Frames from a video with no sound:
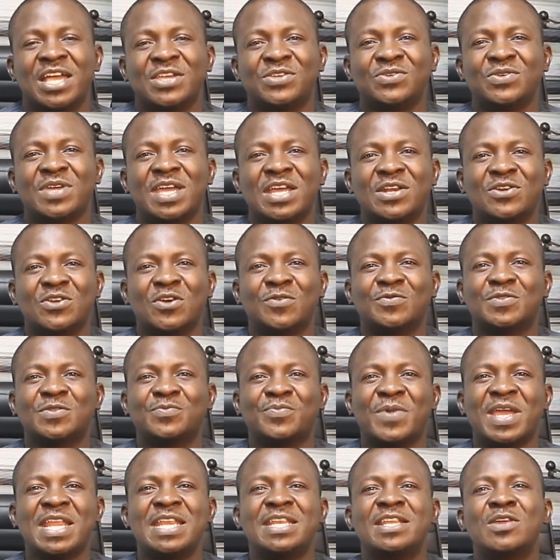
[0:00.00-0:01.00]
you end up
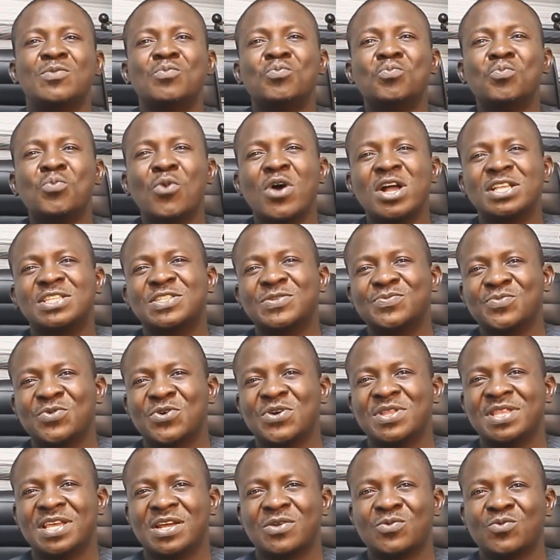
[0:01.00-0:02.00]
spending much
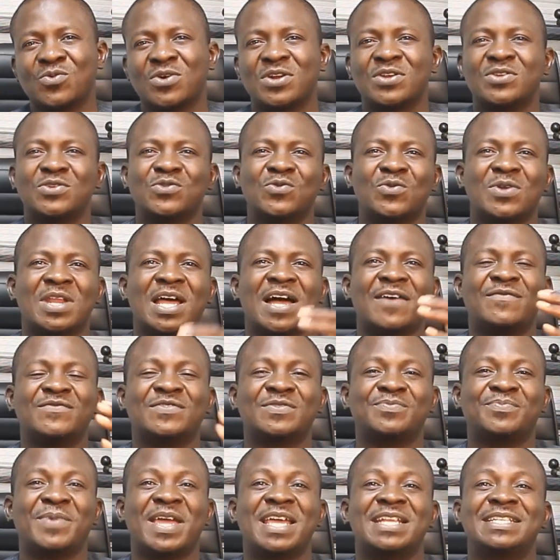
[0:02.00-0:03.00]
more than what you would have
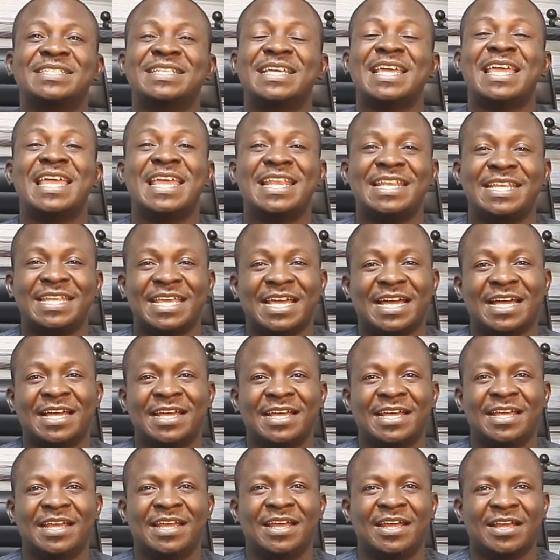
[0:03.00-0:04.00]
spent
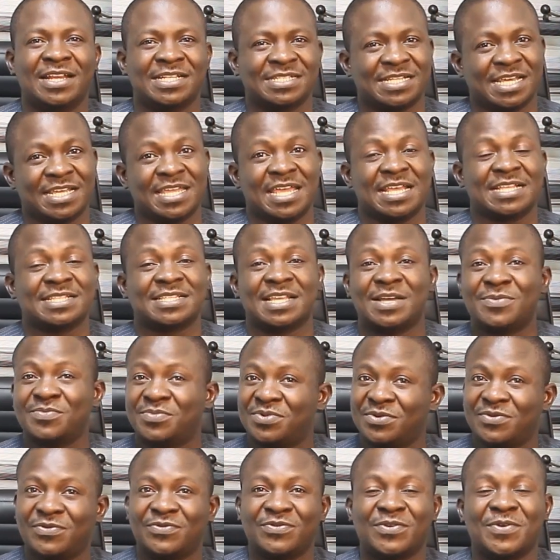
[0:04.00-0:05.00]
earlier. Take
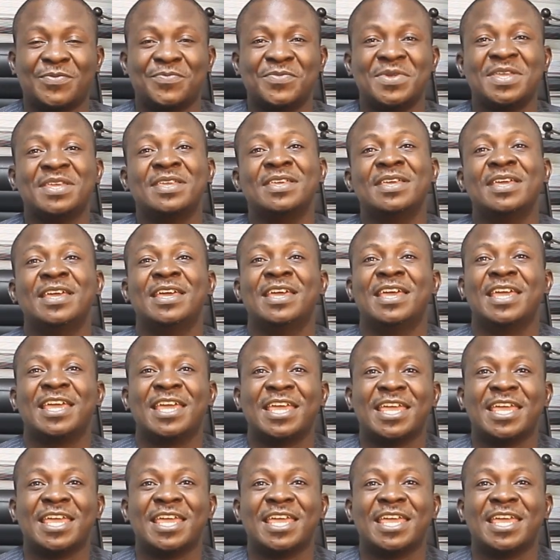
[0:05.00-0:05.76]
example for me.